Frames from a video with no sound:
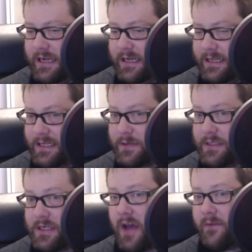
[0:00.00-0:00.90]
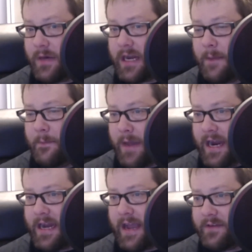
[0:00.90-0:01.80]
one's tough, but I
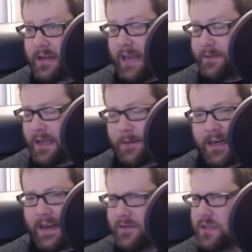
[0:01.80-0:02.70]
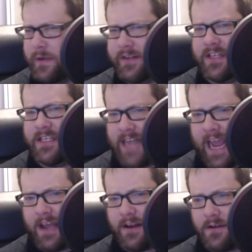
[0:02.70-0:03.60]
think I'm going to give this one to The
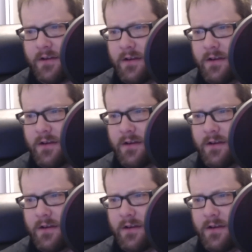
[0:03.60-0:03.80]
Stand.